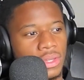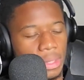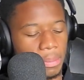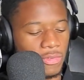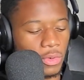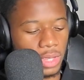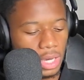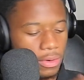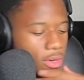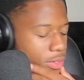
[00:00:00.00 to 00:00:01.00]
Before we
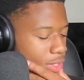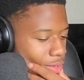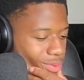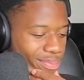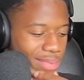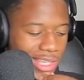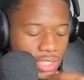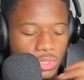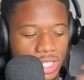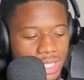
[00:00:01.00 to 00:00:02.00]
carry on,
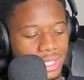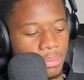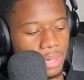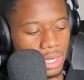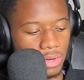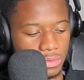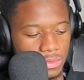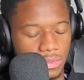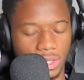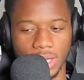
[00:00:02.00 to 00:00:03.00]
because we just had the
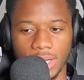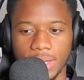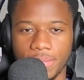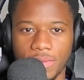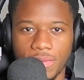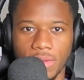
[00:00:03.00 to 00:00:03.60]
background of